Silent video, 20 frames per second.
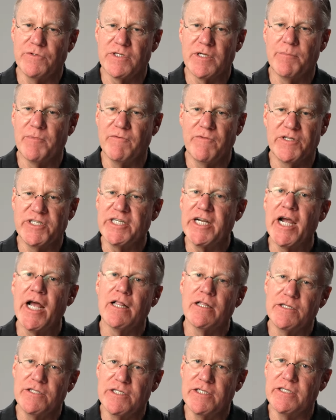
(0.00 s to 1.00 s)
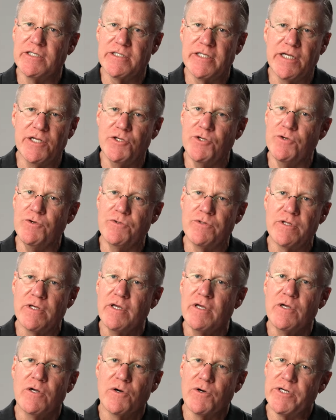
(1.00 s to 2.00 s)
some of the challenges that youth
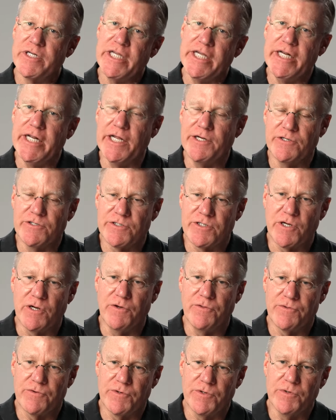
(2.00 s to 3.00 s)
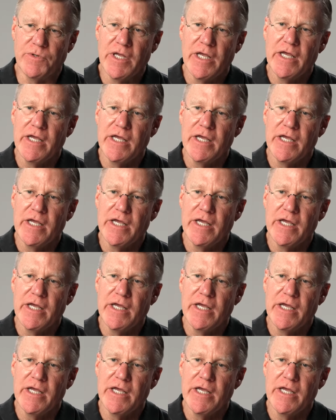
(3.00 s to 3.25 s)
or teenagers go through.